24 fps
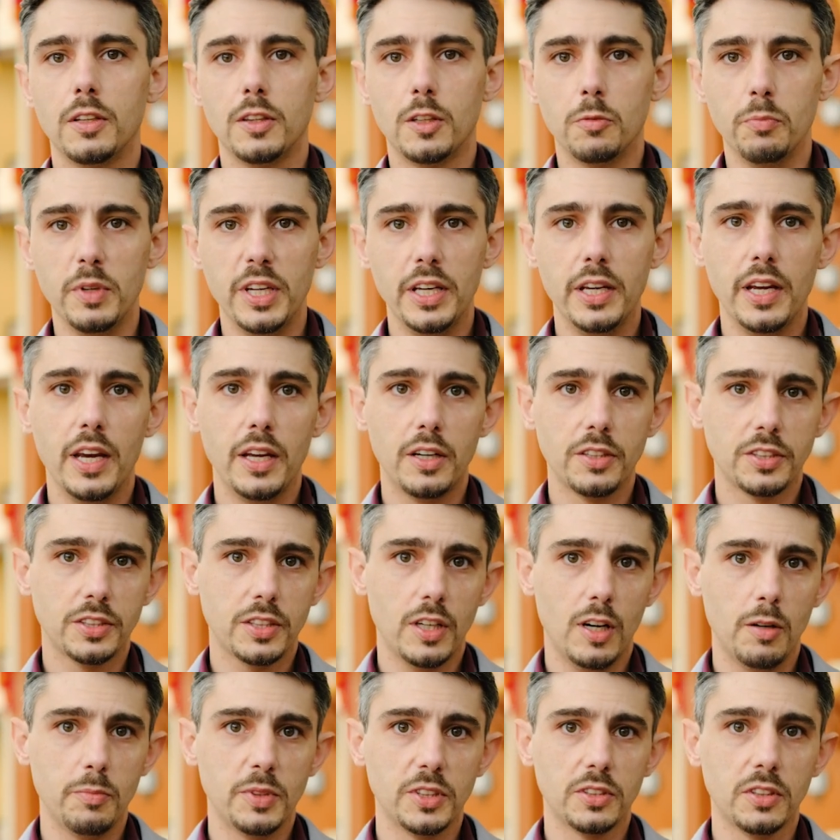the mediator's
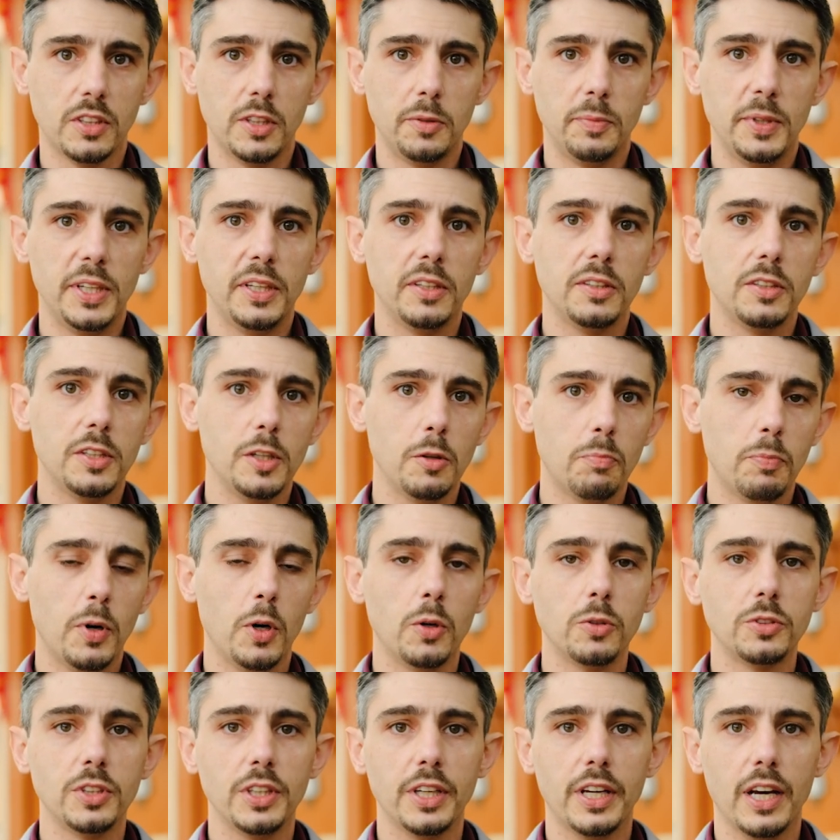time is limited, the
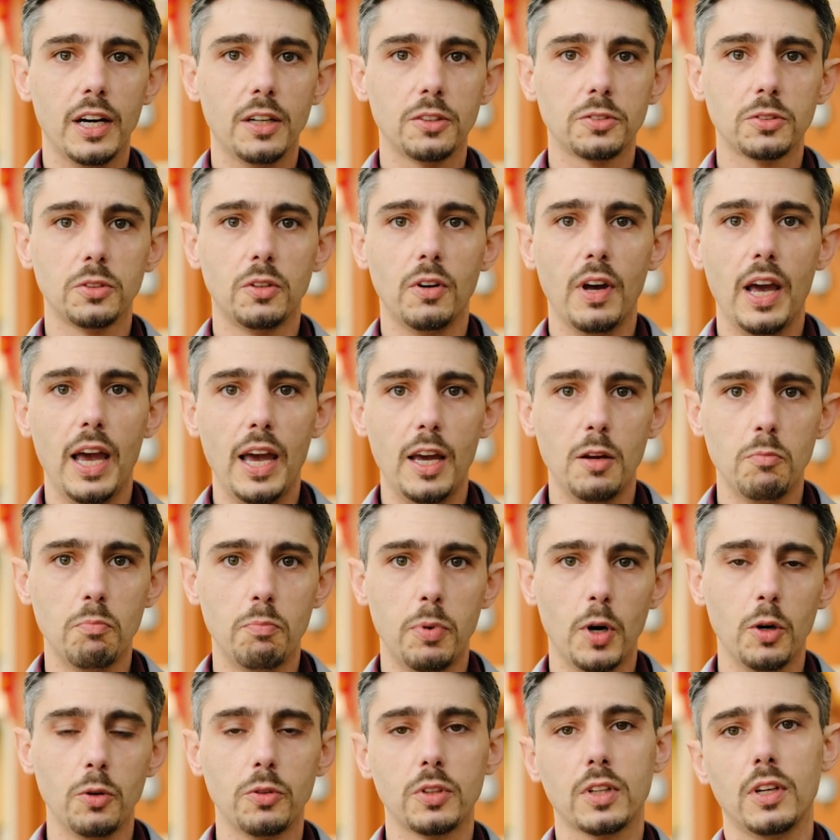opposing counsel and
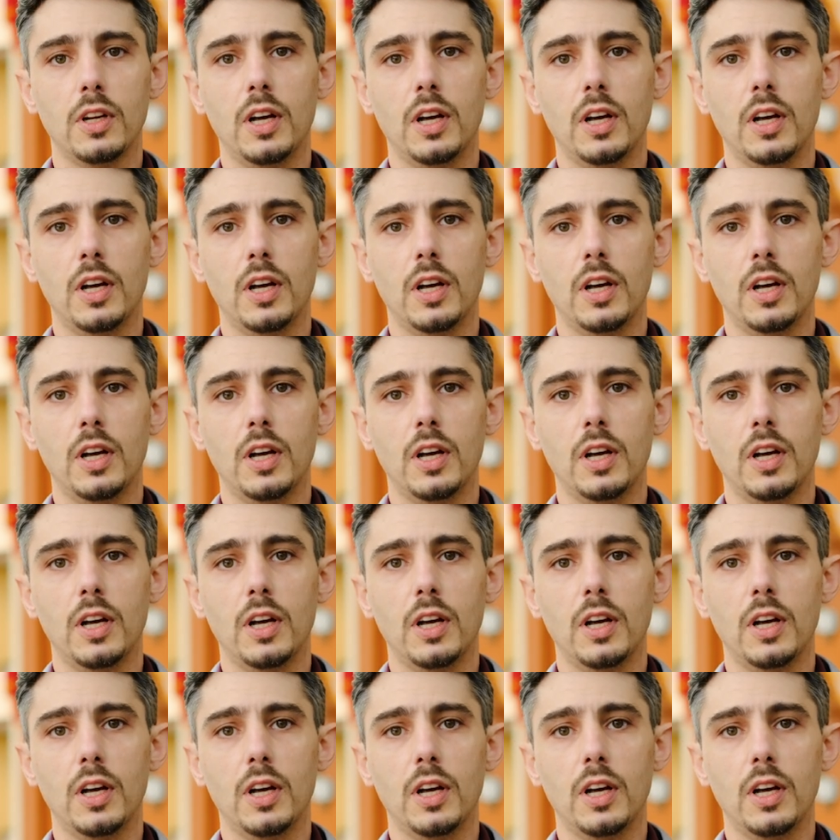both